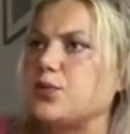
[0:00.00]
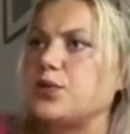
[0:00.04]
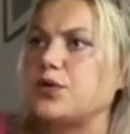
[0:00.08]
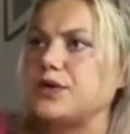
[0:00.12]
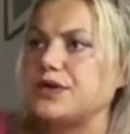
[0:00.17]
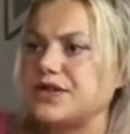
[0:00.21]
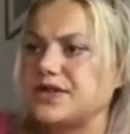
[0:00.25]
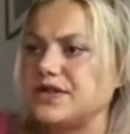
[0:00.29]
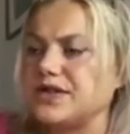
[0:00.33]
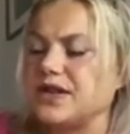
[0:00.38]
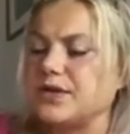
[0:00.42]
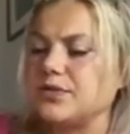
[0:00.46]

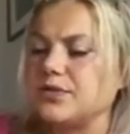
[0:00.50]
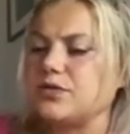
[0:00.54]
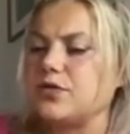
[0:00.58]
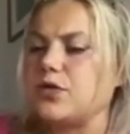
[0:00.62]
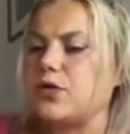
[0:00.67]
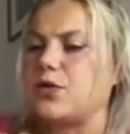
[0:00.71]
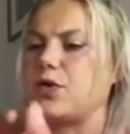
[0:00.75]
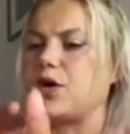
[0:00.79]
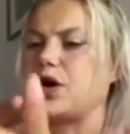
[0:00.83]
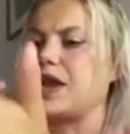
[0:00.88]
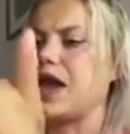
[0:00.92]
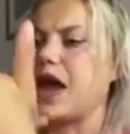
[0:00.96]
push them,
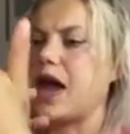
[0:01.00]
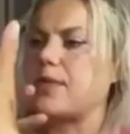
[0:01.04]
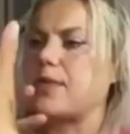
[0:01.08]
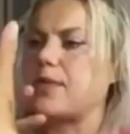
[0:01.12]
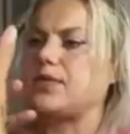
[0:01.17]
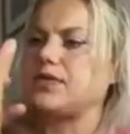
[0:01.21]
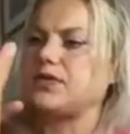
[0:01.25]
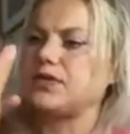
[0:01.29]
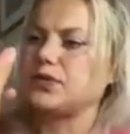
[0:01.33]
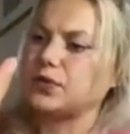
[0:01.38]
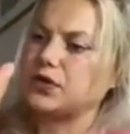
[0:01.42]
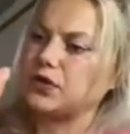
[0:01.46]
what
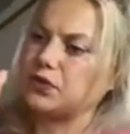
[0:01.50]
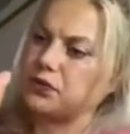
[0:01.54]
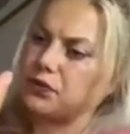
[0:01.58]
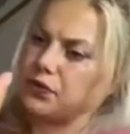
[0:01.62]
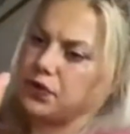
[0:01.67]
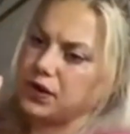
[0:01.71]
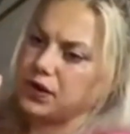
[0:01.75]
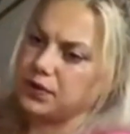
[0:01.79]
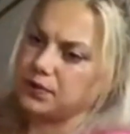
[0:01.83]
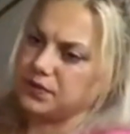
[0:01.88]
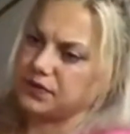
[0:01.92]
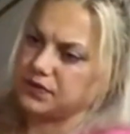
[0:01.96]
happens with
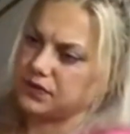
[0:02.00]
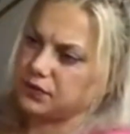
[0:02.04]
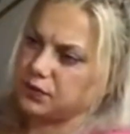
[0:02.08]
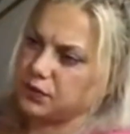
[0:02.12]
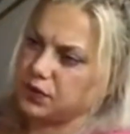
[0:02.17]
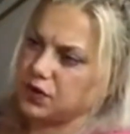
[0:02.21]
ribs,